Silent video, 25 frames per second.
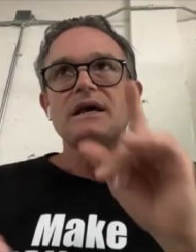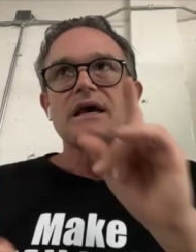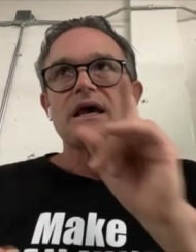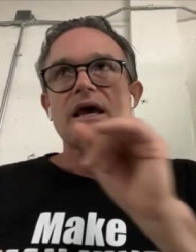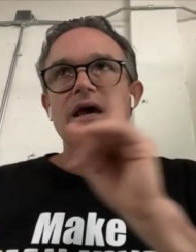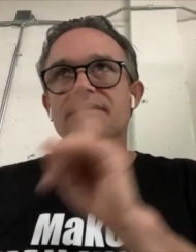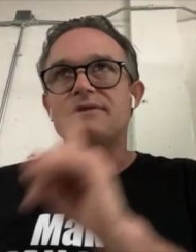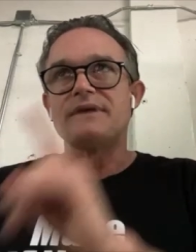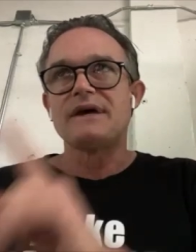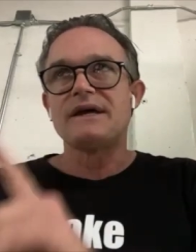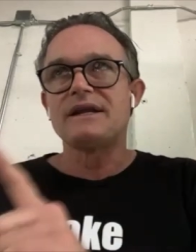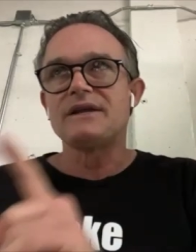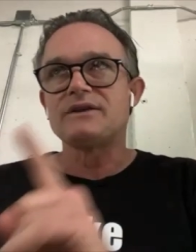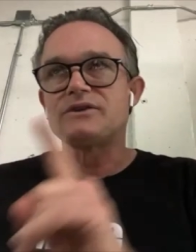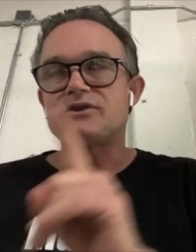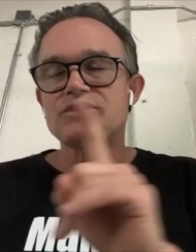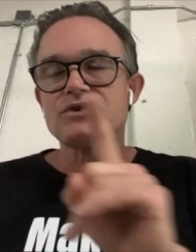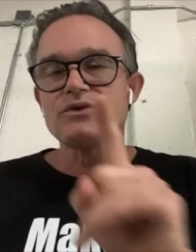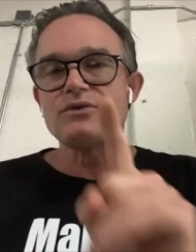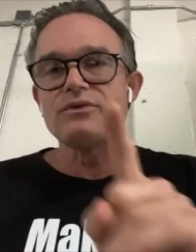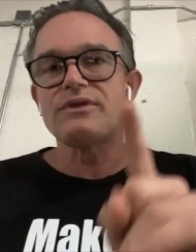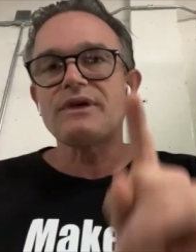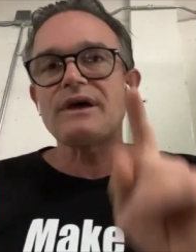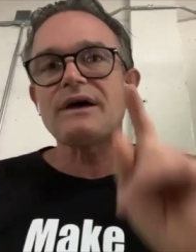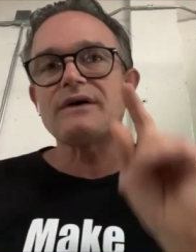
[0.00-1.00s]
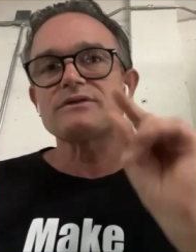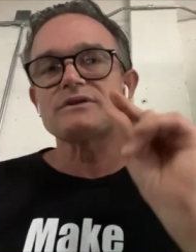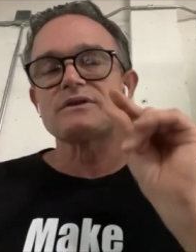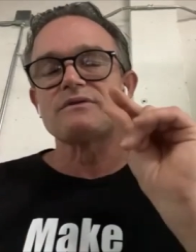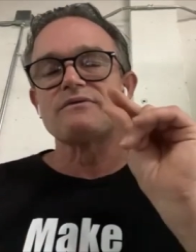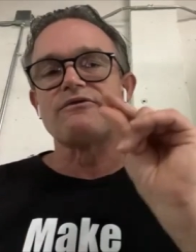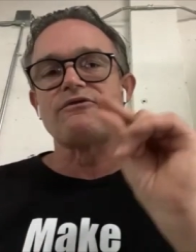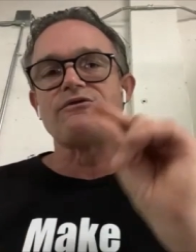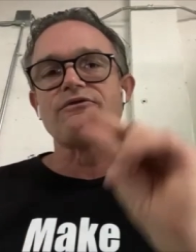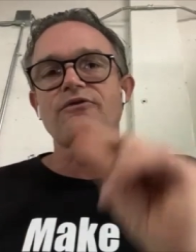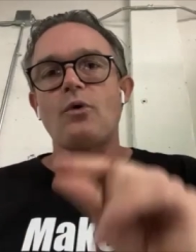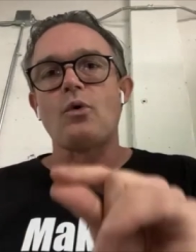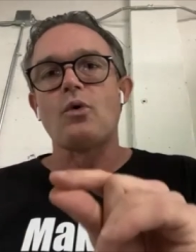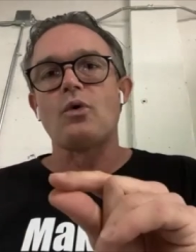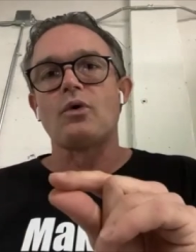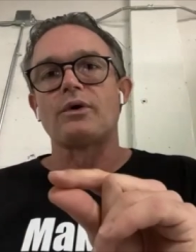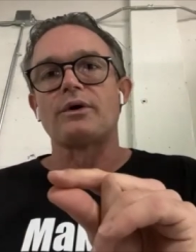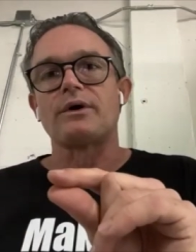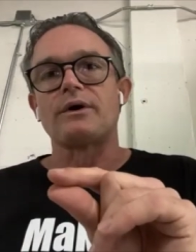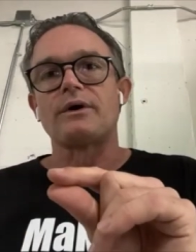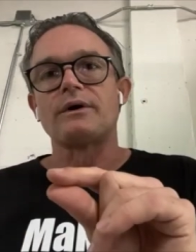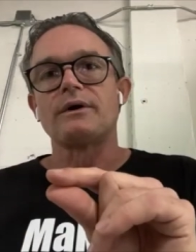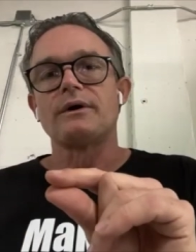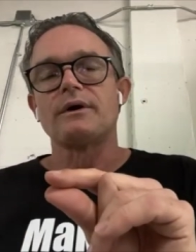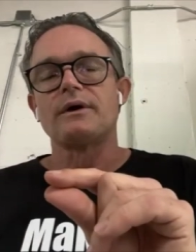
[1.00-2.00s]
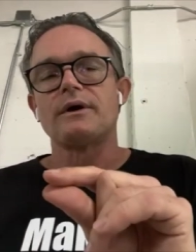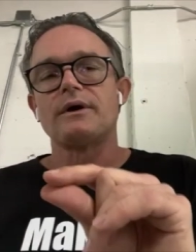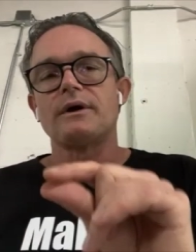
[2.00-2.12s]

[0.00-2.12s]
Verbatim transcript: And then in 2004,